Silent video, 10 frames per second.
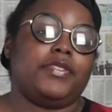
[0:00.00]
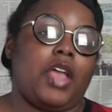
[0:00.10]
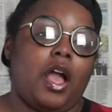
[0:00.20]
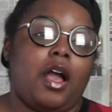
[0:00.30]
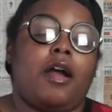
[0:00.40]

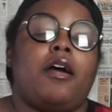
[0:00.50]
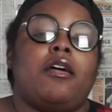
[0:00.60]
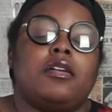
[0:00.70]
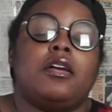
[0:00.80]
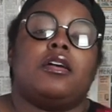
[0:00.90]

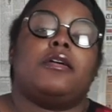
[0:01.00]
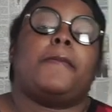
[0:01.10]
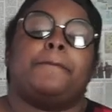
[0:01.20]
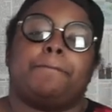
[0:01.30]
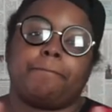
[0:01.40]
y'all.
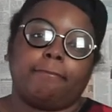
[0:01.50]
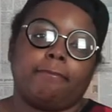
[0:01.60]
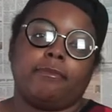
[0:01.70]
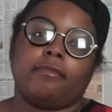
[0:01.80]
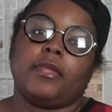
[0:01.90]

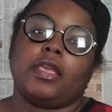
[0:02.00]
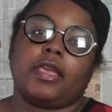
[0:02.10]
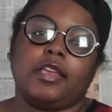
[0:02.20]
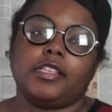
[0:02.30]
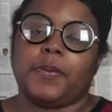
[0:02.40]

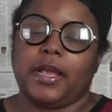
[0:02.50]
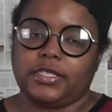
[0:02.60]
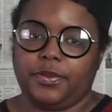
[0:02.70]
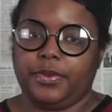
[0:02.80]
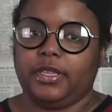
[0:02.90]
Can you
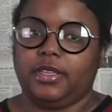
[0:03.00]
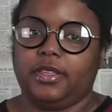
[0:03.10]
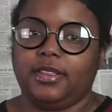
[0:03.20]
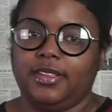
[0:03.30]
sponsor me?